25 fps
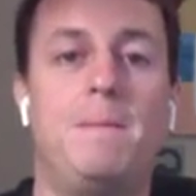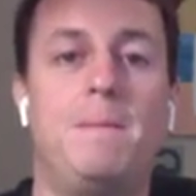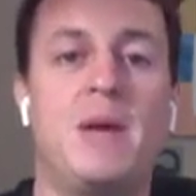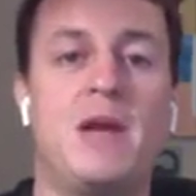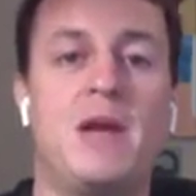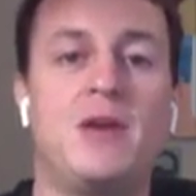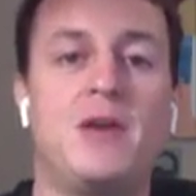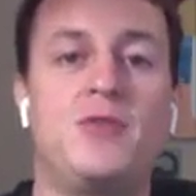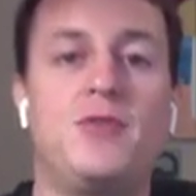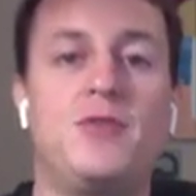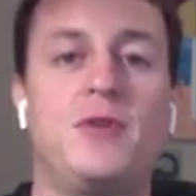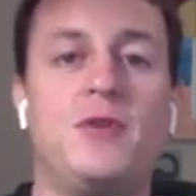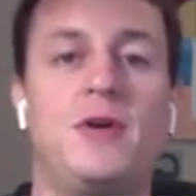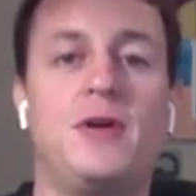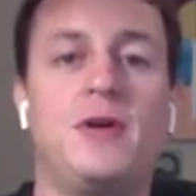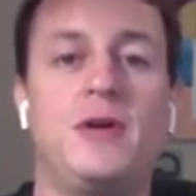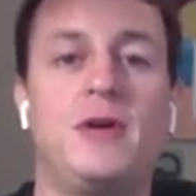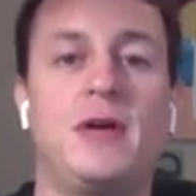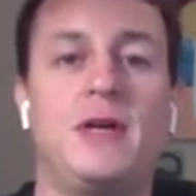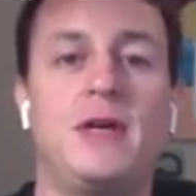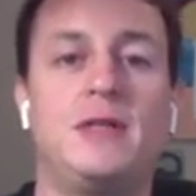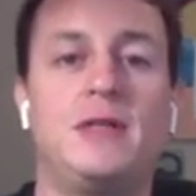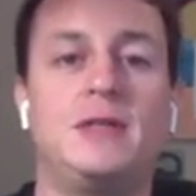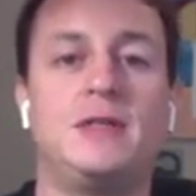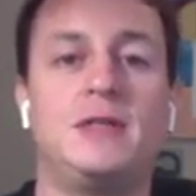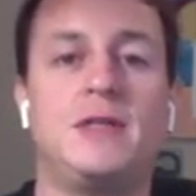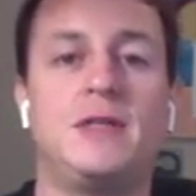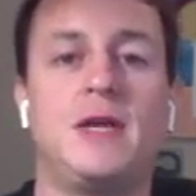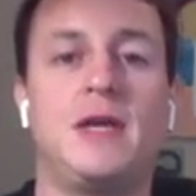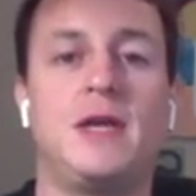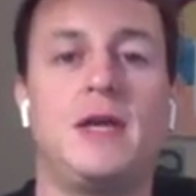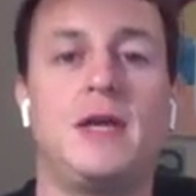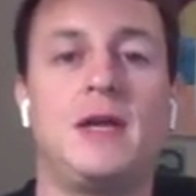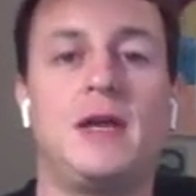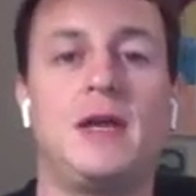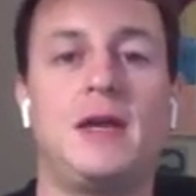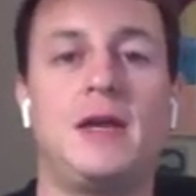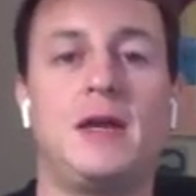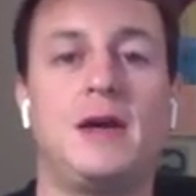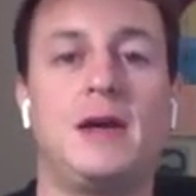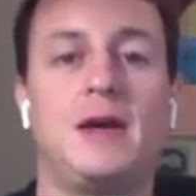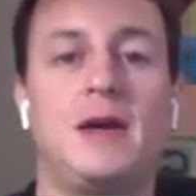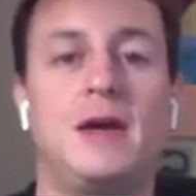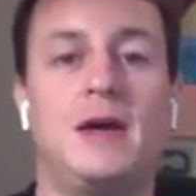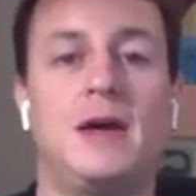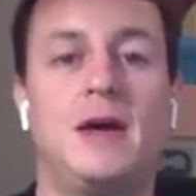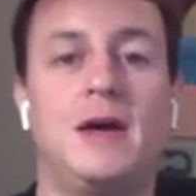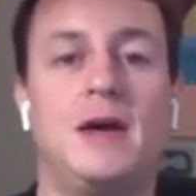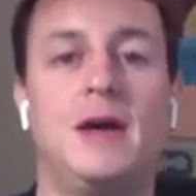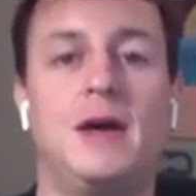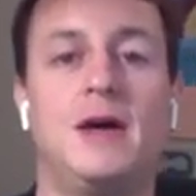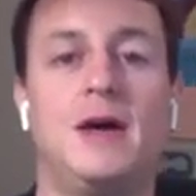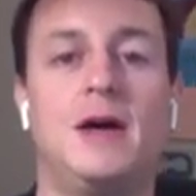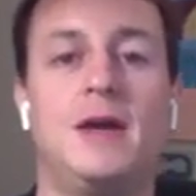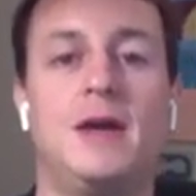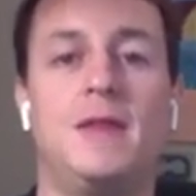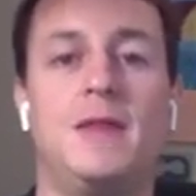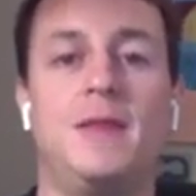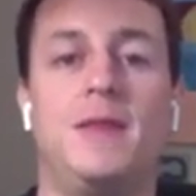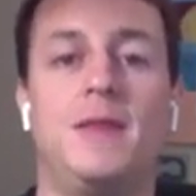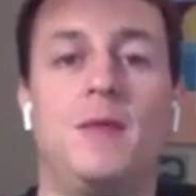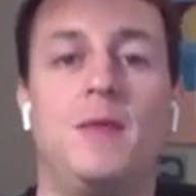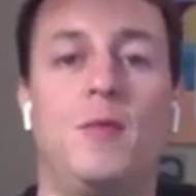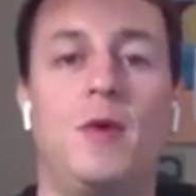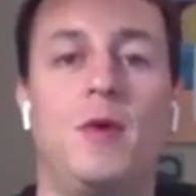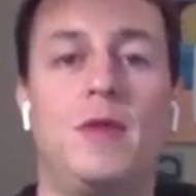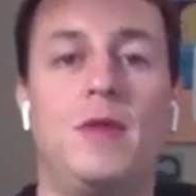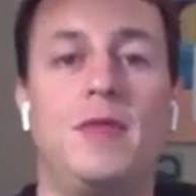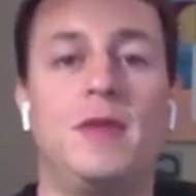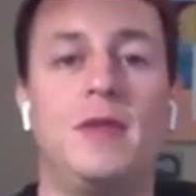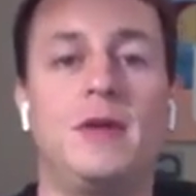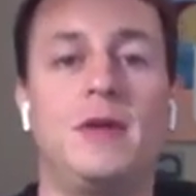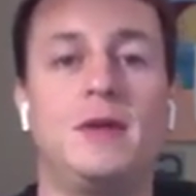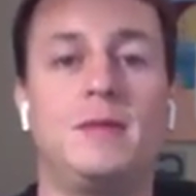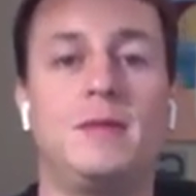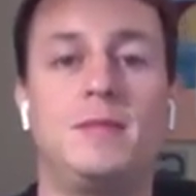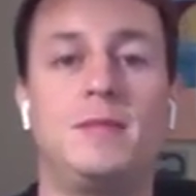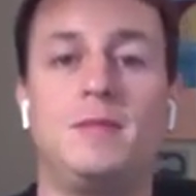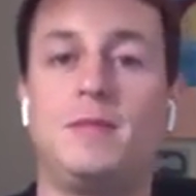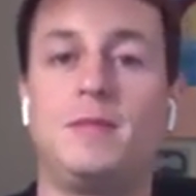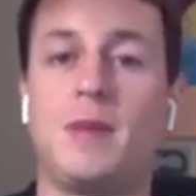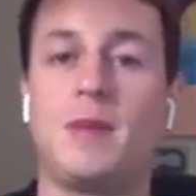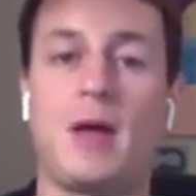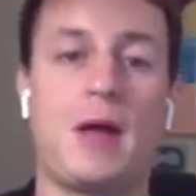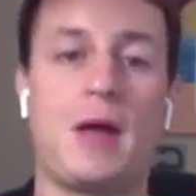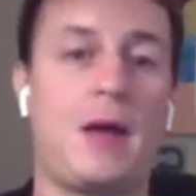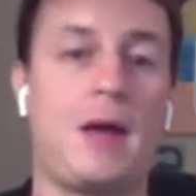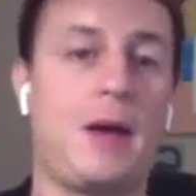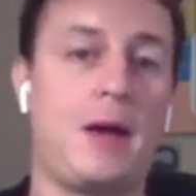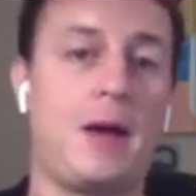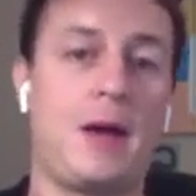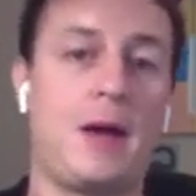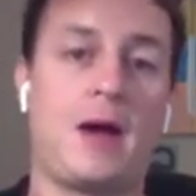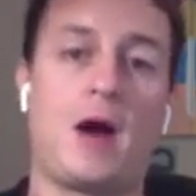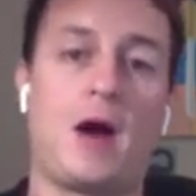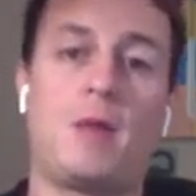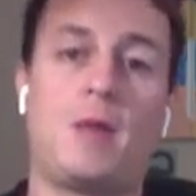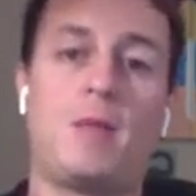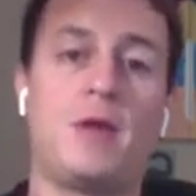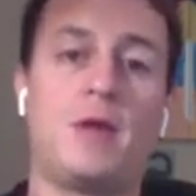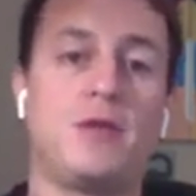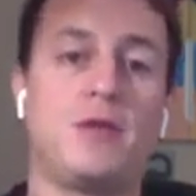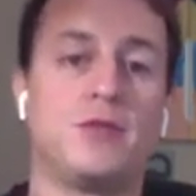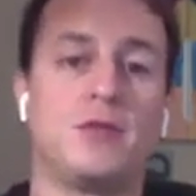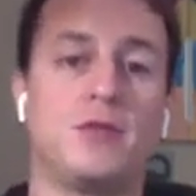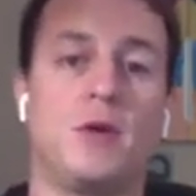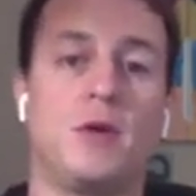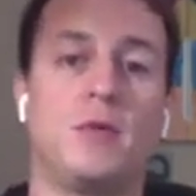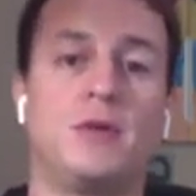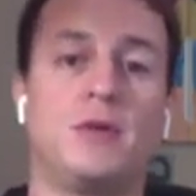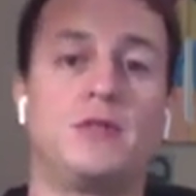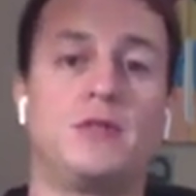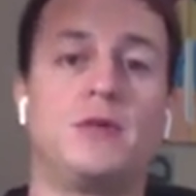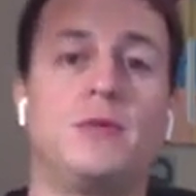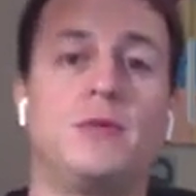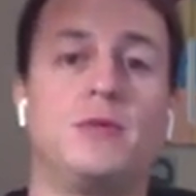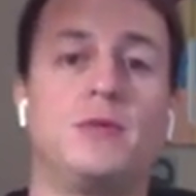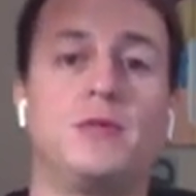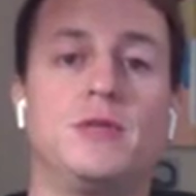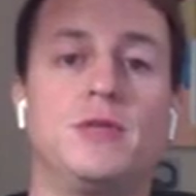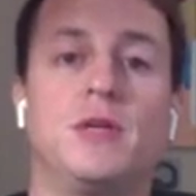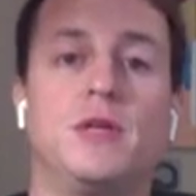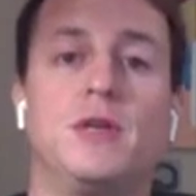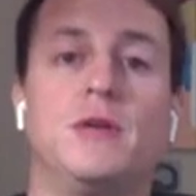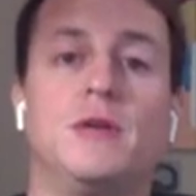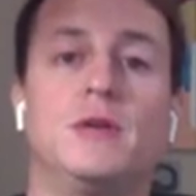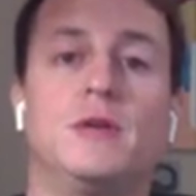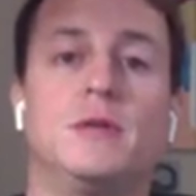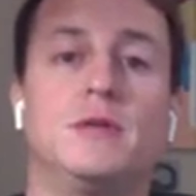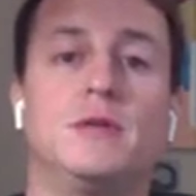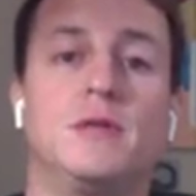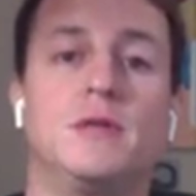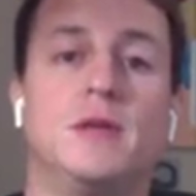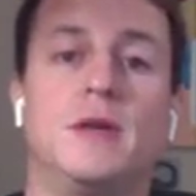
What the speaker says: Benadryl is the one that our mothers always told us to use.